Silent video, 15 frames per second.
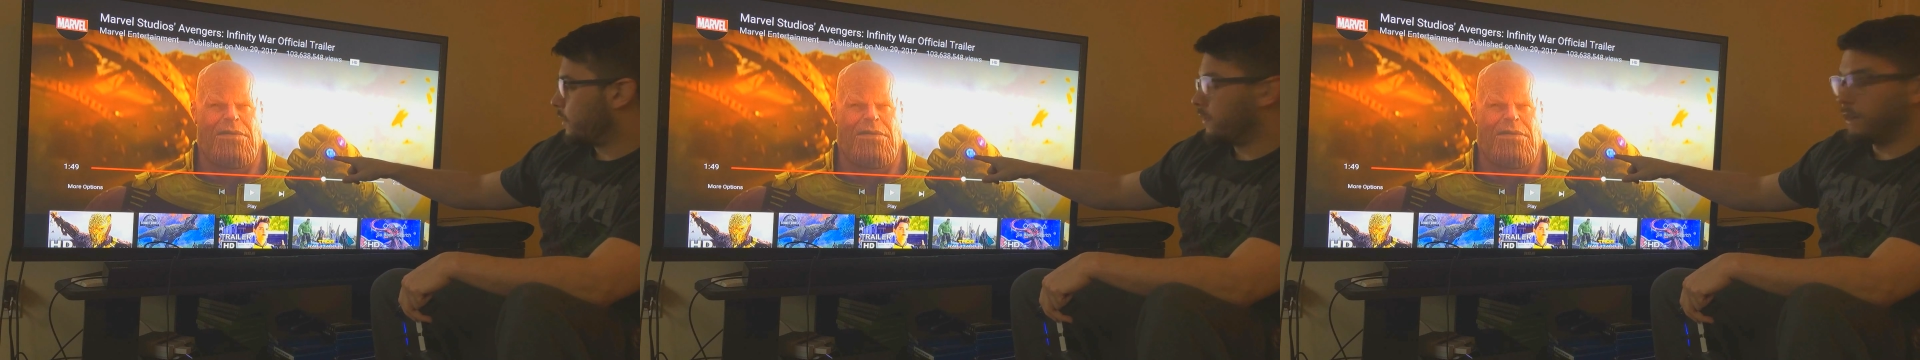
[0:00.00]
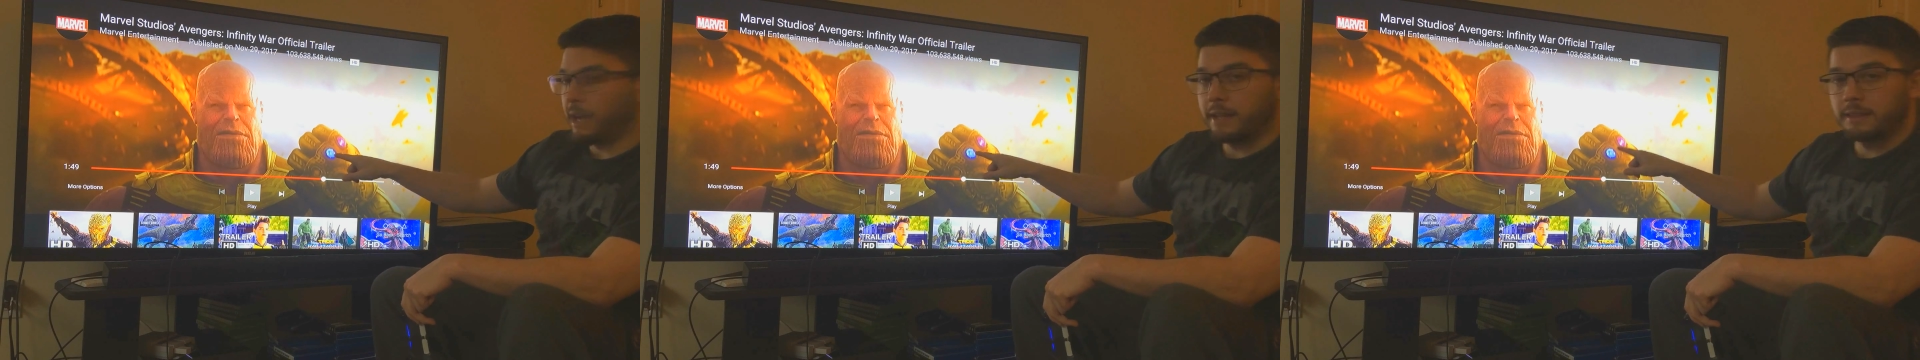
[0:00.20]

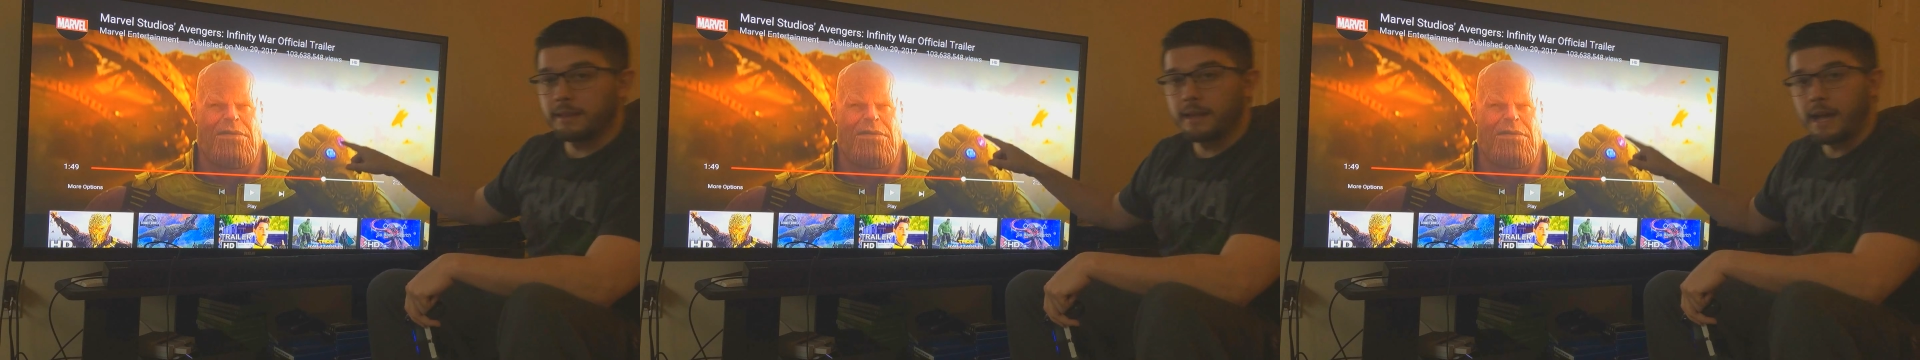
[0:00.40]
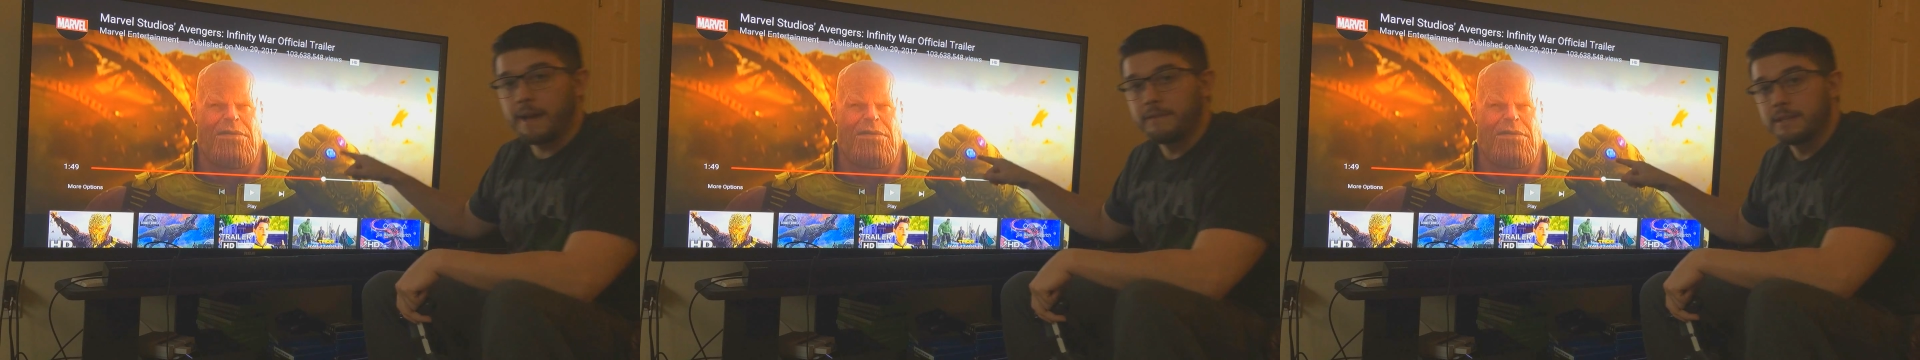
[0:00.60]
We've got,
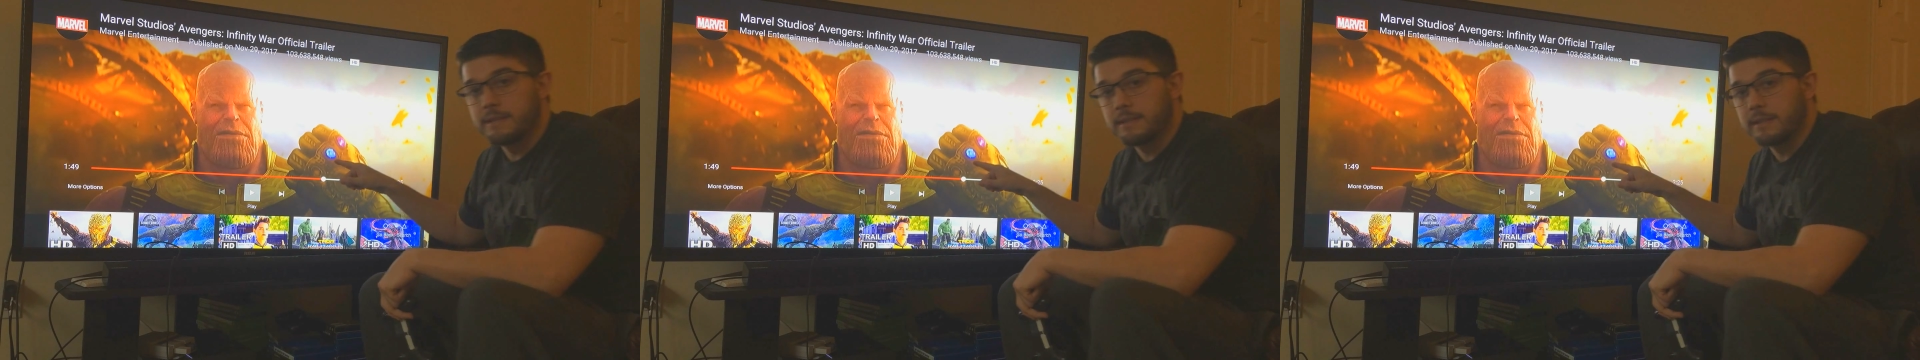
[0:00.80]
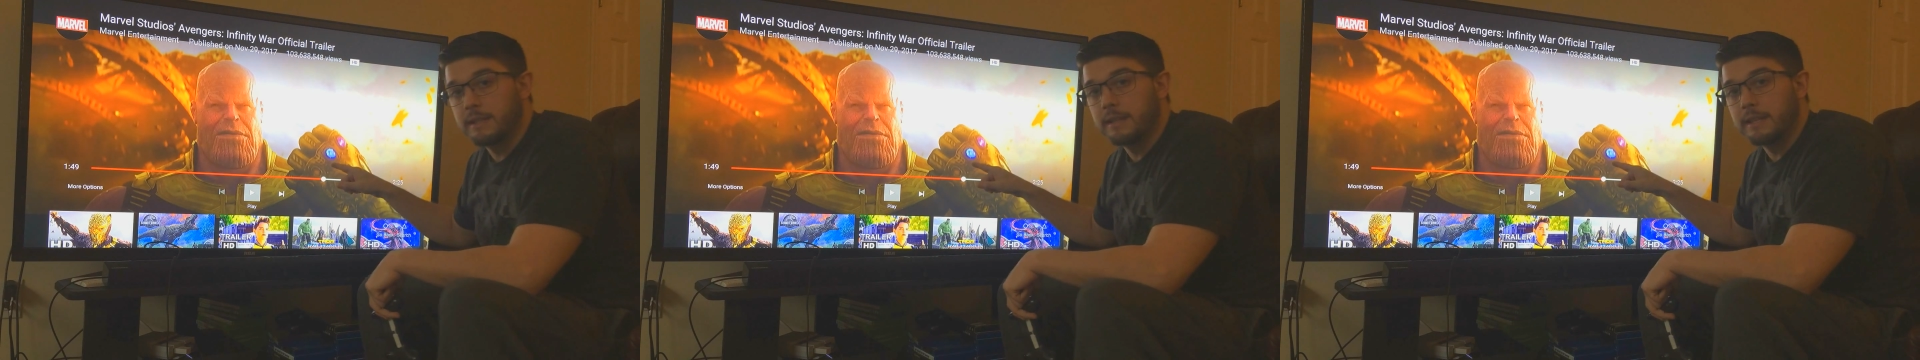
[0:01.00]

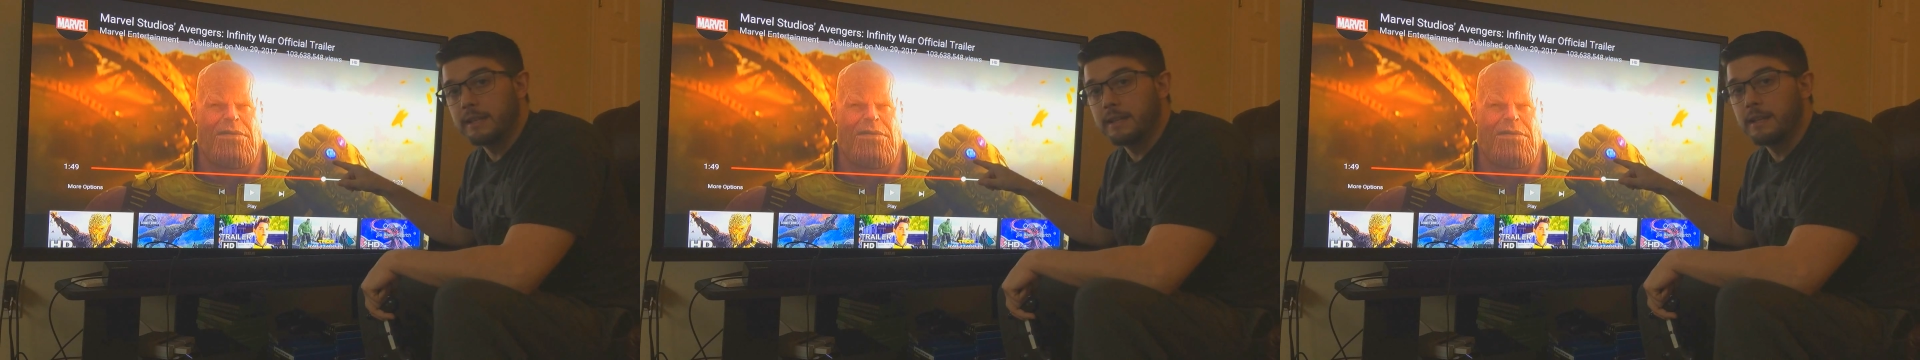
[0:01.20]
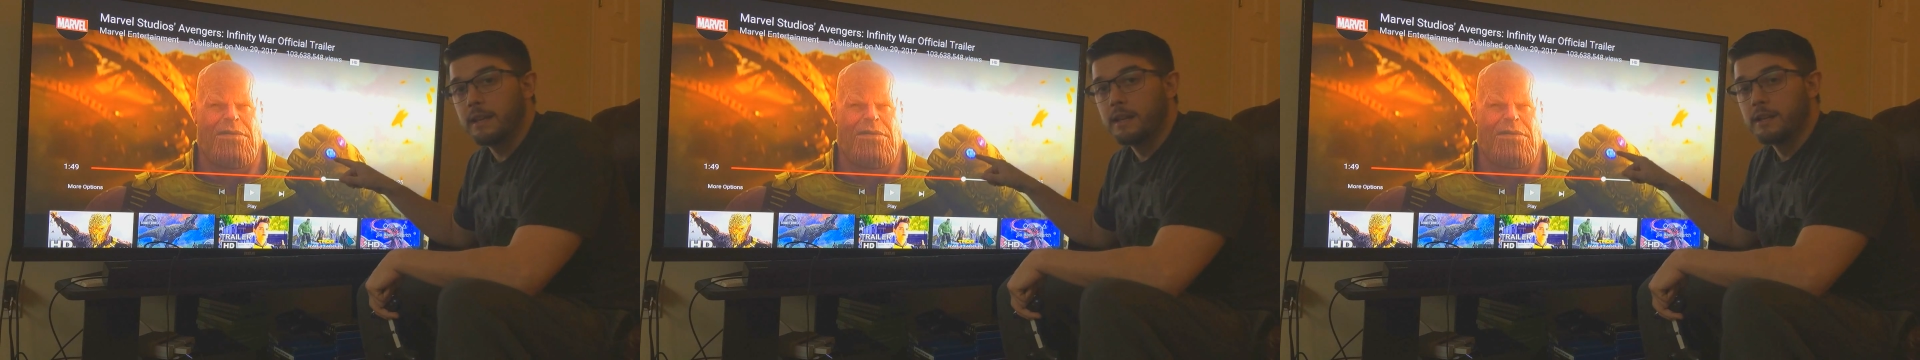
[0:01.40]
obviously,
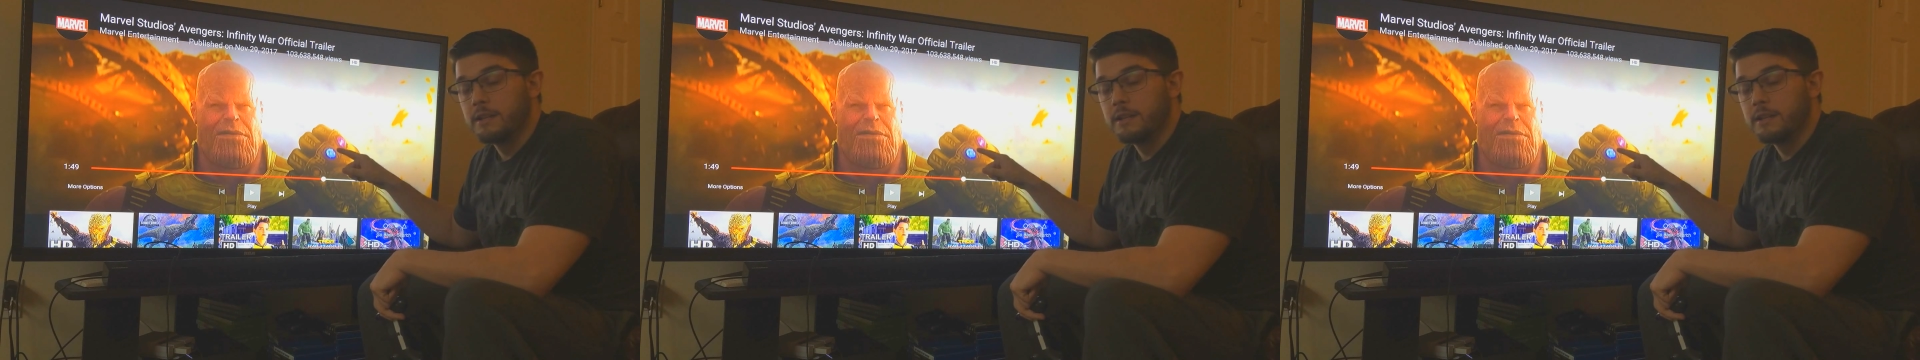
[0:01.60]
the